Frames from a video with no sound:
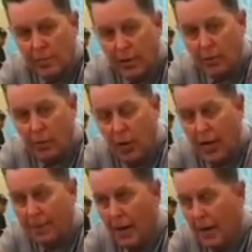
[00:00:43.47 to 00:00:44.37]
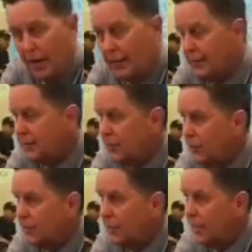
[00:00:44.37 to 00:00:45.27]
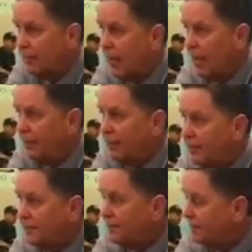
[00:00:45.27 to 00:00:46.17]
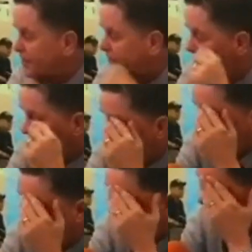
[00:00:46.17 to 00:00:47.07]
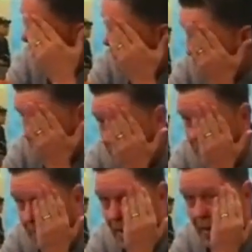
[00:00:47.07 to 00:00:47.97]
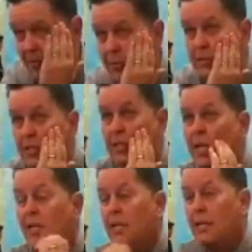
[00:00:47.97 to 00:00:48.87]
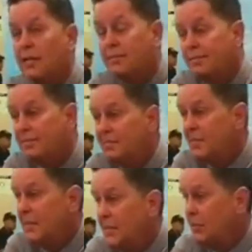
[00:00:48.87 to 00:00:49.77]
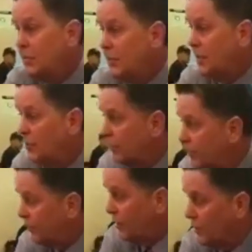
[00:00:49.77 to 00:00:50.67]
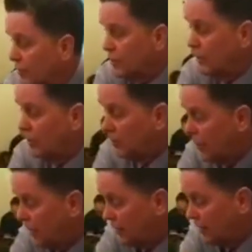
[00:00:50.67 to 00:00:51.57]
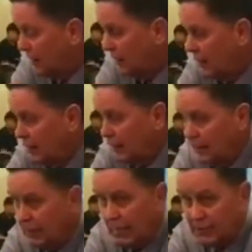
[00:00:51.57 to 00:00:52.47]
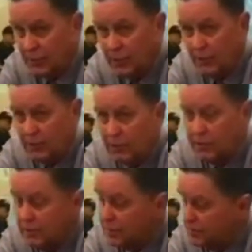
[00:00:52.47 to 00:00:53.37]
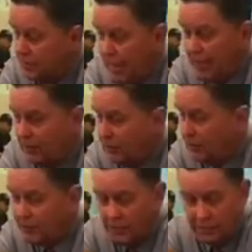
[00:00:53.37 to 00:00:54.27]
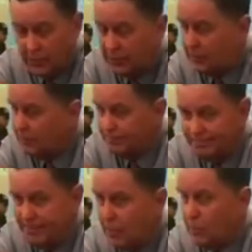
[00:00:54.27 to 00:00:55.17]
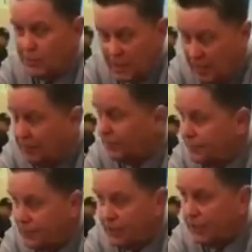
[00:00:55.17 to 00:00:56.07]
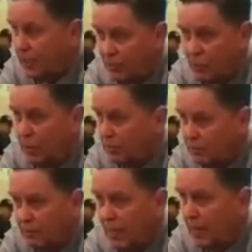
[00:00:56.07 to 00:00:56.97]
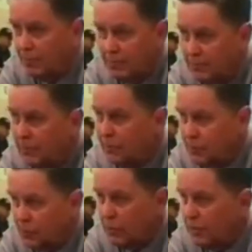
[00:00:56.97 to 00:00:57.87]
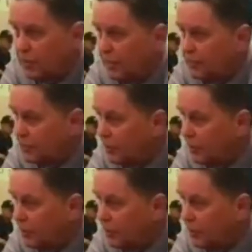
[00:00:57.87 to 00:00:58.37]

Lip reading: Got a buhay pie, so we still have life. And we're still alive, and we're still kicking, and we're still moving forward. So that's the good news. Bad news is it was tough just to get one game. It was really tough.